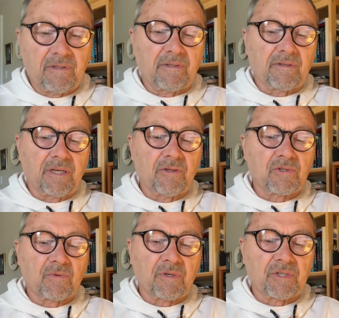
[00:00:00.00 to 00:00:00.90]
all right,
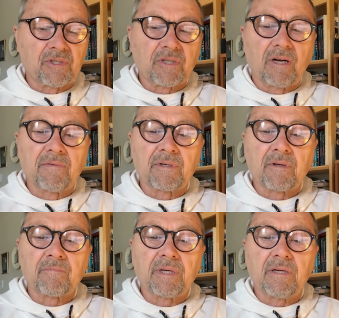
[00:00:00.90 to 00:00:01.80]
uses the word discovered
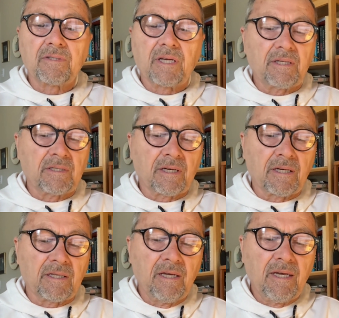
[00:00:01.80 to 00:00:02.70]
on page
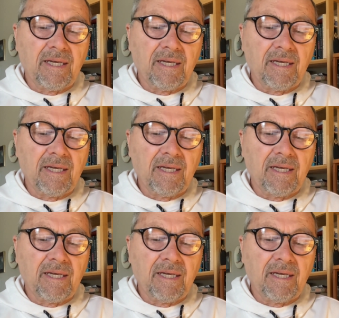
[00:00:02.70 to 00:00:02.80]
89,